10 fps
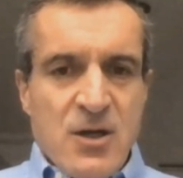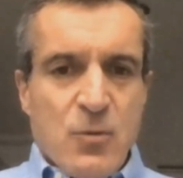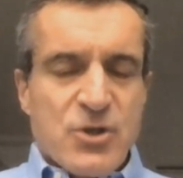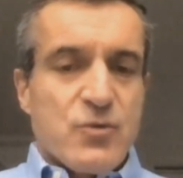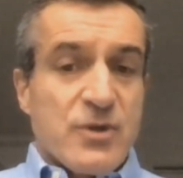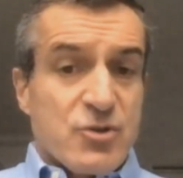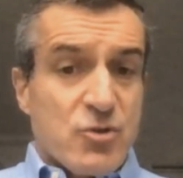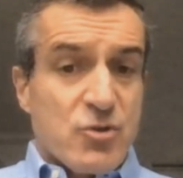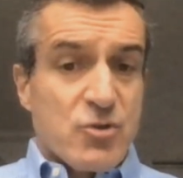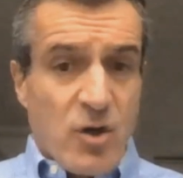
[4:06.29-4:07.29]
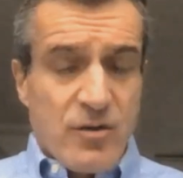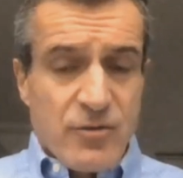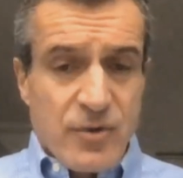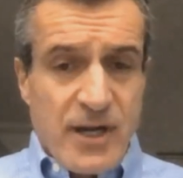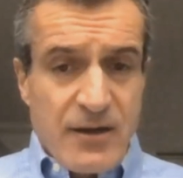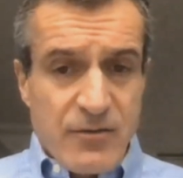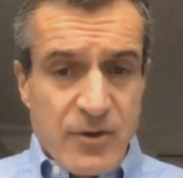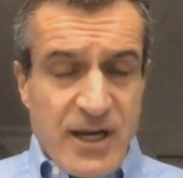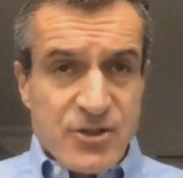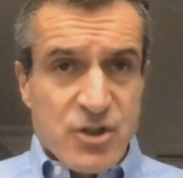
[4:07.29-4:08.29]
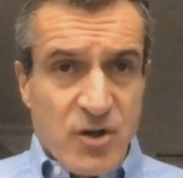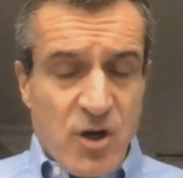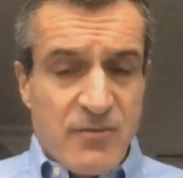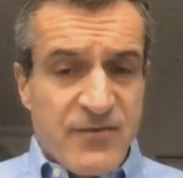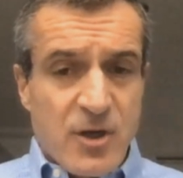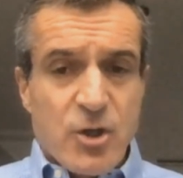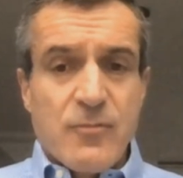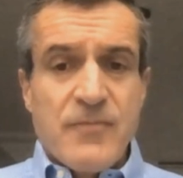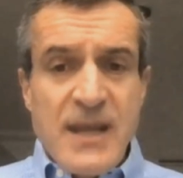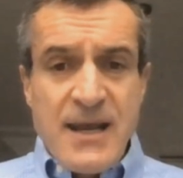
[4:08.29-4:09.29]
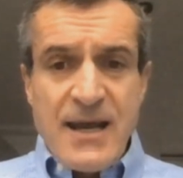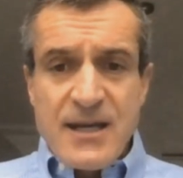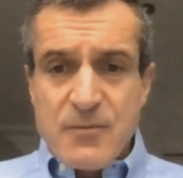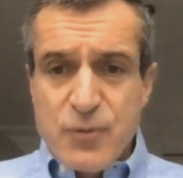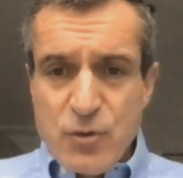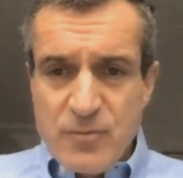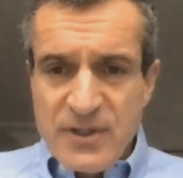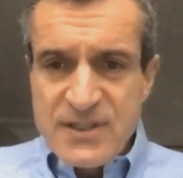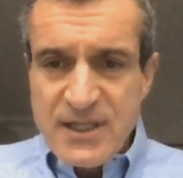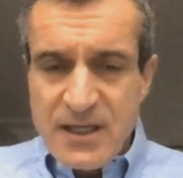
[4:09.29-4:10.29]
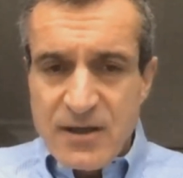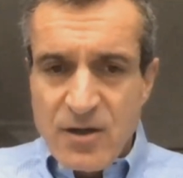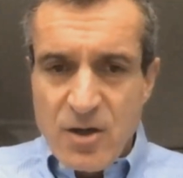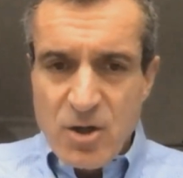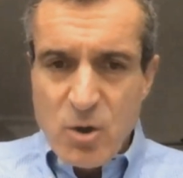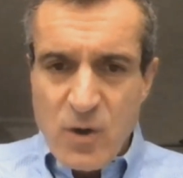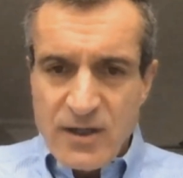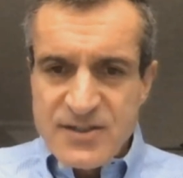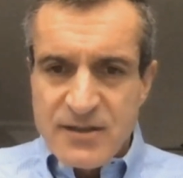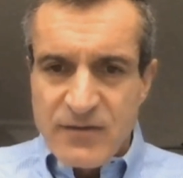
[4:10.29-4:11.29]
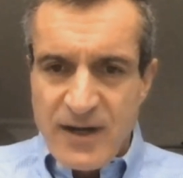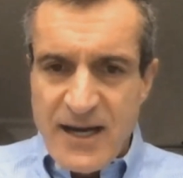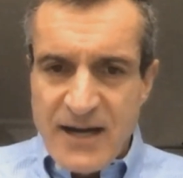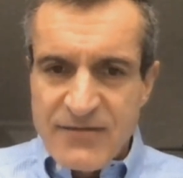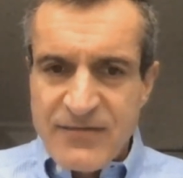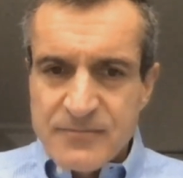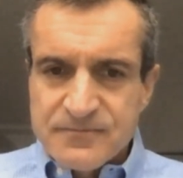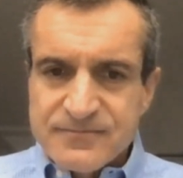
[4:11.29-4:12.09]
which was looking at reduction in arm volume and improvement in quality of life.